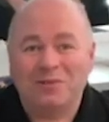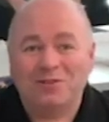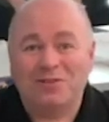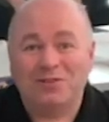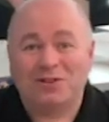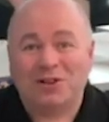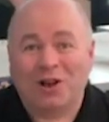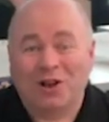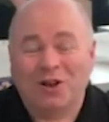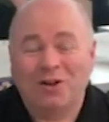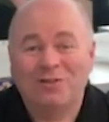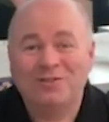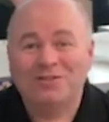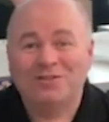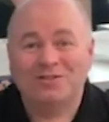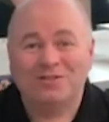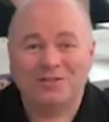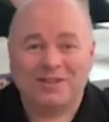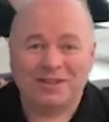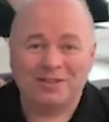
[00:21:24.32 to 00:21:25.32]
closed.
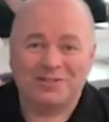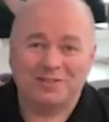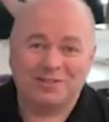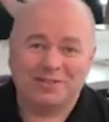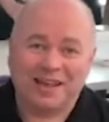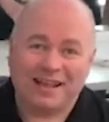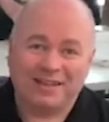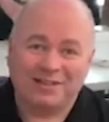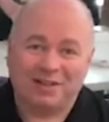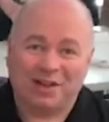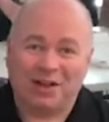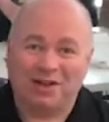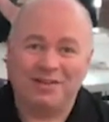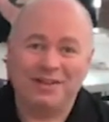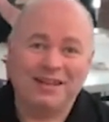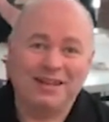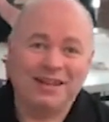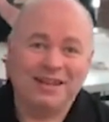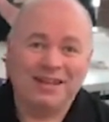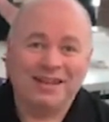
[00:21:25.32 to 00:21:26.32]
And so I used to cycle down
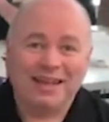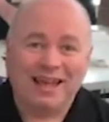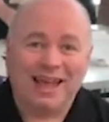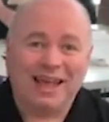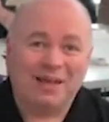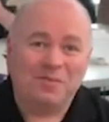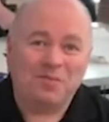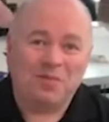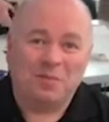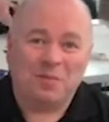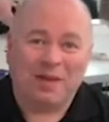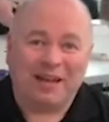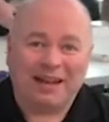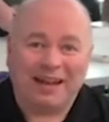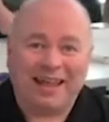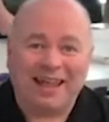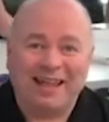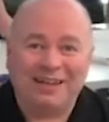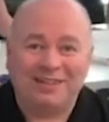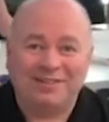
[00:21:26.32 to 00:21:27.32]
the pit
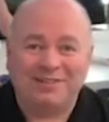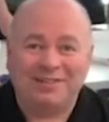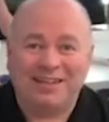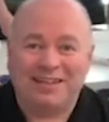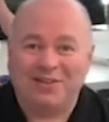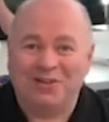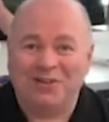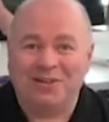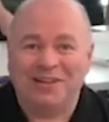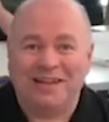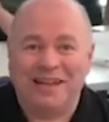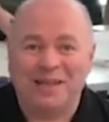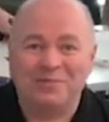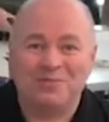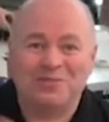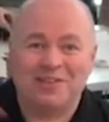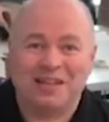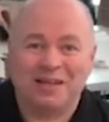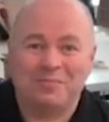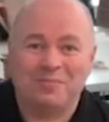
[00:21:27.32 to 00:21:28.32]
lane and see all the
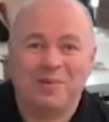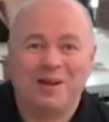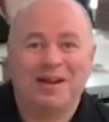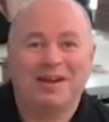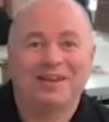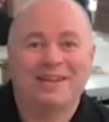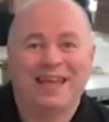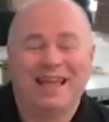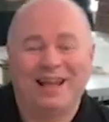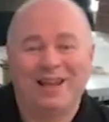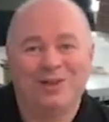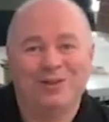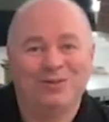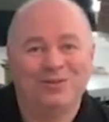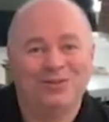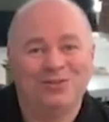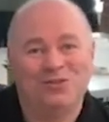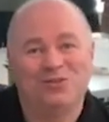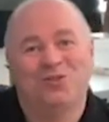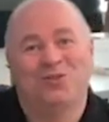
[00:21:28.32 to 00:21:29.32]
names like Barrichello
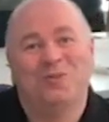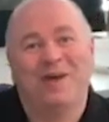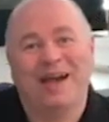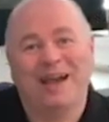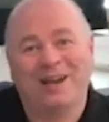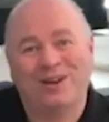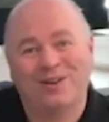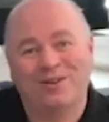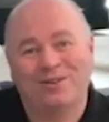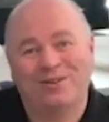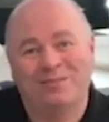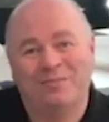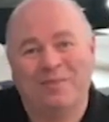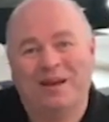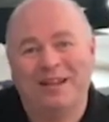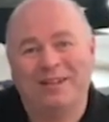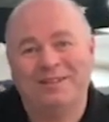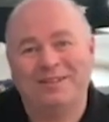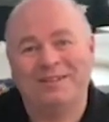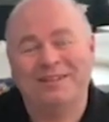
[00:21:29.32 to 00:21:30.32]
and Schumacher and
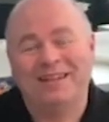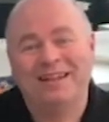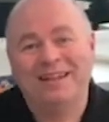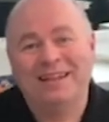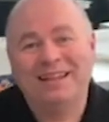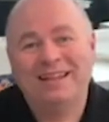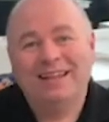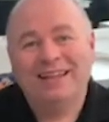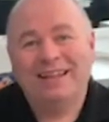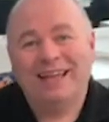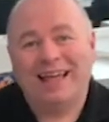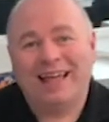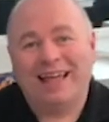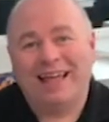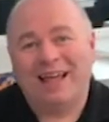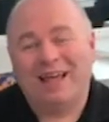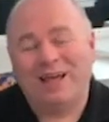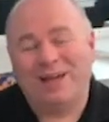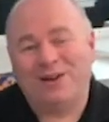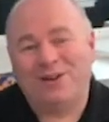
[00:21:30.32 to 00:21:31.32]
Button
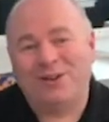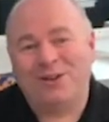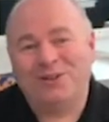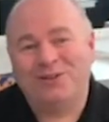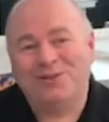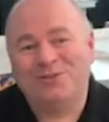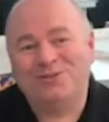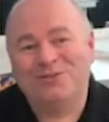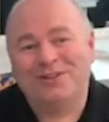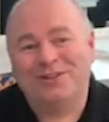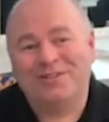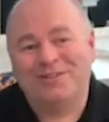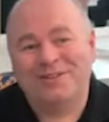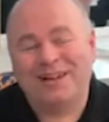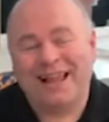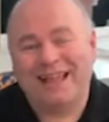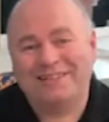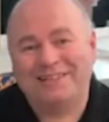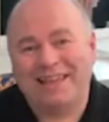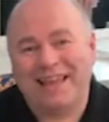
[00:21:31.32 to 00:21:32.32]
and all those sort of
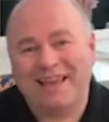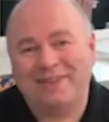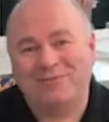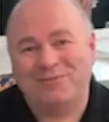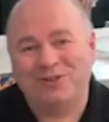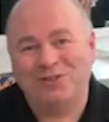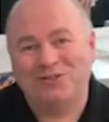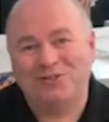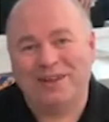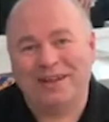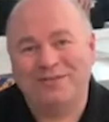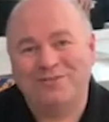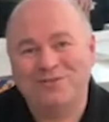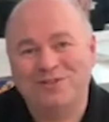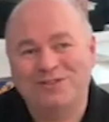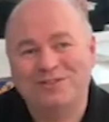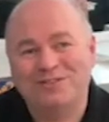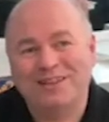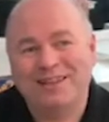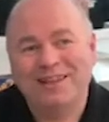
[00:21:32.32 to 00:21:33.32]
classic F1
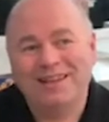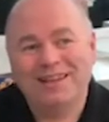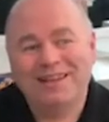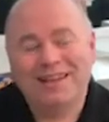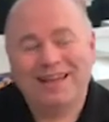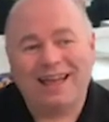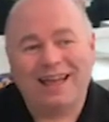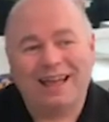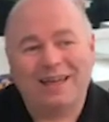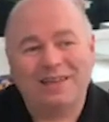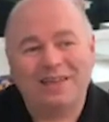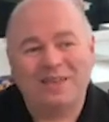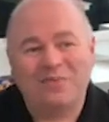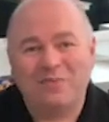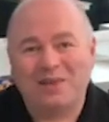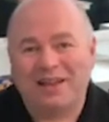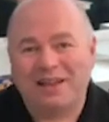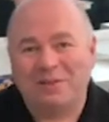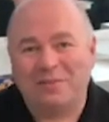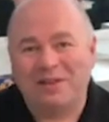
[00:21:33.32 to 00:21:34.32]
drivers. Give
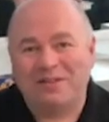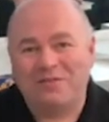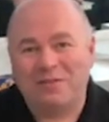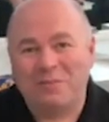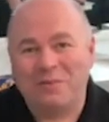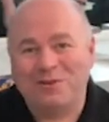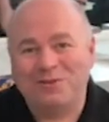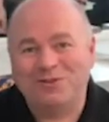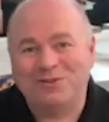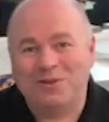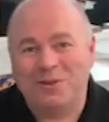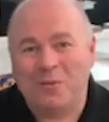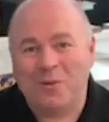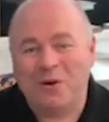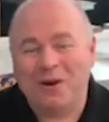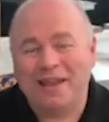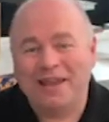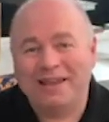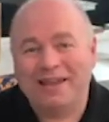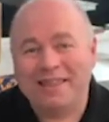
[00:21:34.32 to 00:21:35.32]
me a little bit of a boost in the
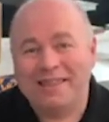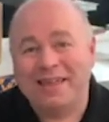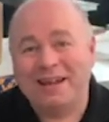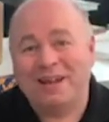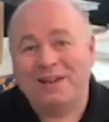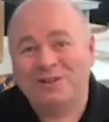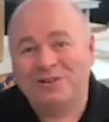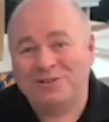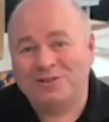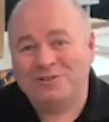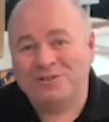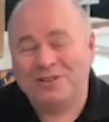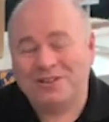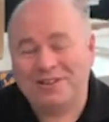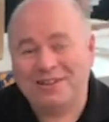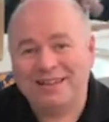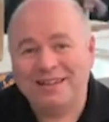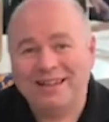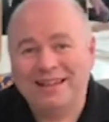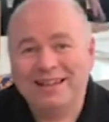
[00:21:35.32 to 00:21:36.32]
morning, and then out onto
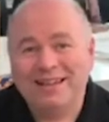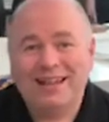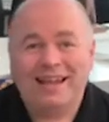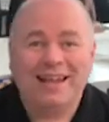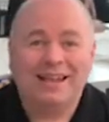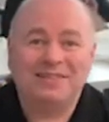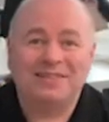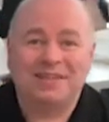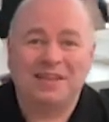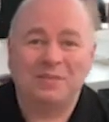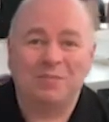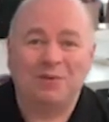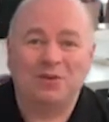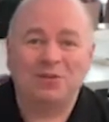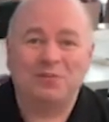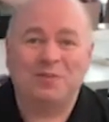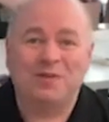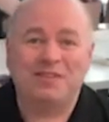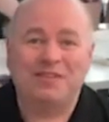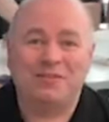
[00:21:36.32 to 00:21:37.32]

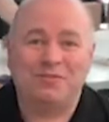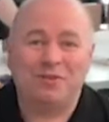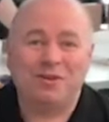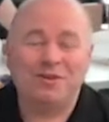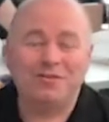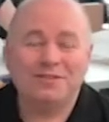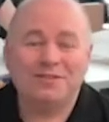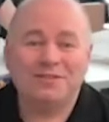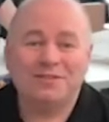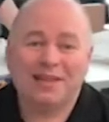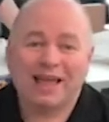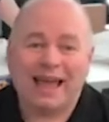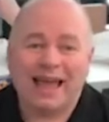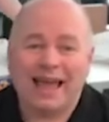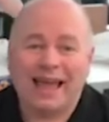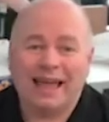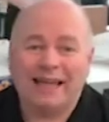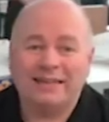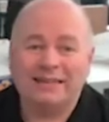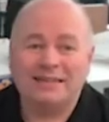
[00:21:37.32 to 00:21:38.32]
Singapore's busy roads.
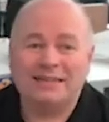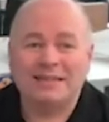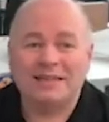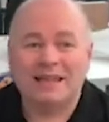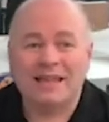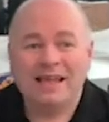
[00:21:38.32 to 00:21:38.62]
And